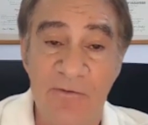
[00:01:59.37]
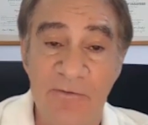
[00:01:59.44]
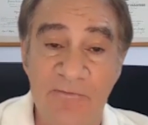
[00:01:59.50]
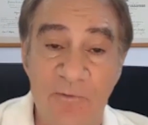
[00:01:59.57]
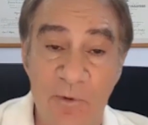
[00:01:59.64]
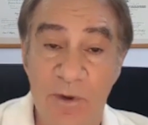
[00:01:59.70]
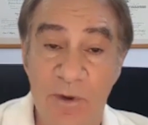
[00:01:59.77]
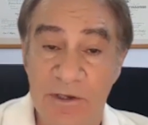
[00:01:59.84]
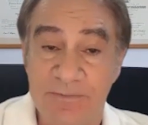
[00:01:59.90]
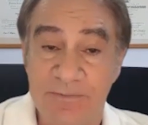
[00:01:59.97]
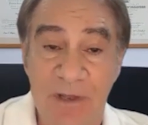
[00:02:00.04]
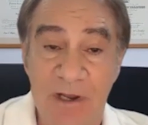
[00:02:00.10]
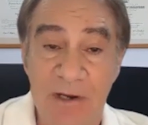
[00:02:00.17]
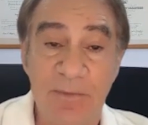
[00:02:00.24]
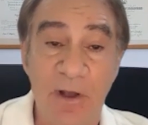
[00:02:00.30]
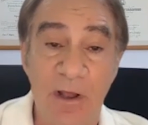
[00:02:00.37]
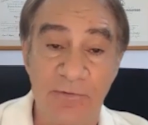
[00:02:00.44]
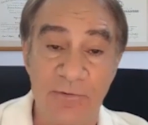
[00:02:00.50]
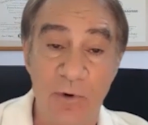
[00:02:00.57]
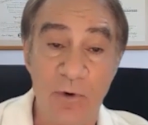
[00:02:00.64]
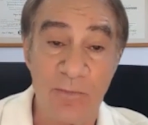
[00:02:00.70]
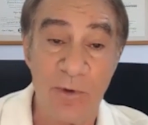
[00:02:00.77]
for which
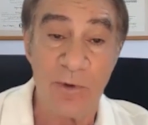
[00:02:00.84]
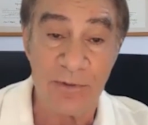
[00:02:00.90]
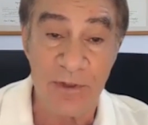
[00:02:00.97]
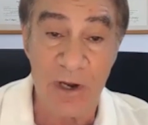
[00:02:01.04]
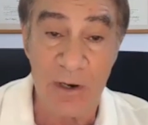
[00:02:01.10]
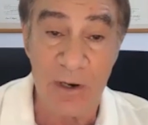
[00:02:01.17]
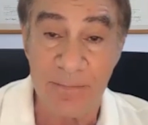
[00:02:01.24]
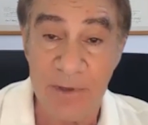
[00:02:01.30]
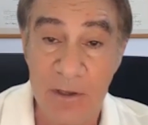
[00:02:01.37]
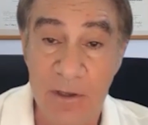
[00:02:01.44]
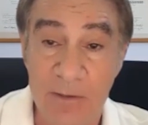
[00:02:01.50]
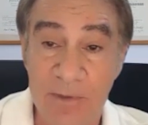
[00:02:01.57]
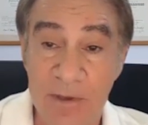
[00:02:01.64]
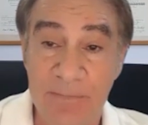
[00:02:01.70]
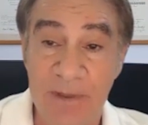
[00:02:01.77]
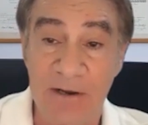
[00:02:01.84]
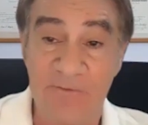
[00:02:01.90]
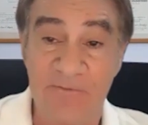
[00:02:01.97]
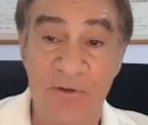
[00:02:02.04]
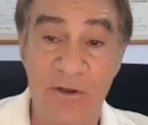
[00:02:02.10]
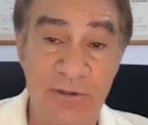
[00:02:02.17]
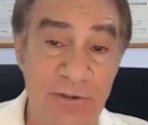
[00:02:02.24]
menopausal hormone therapy could be
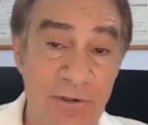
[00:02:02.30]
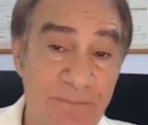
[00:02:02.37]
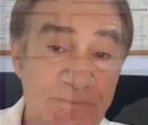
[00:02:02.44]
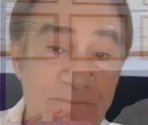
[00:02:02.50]
beneficial.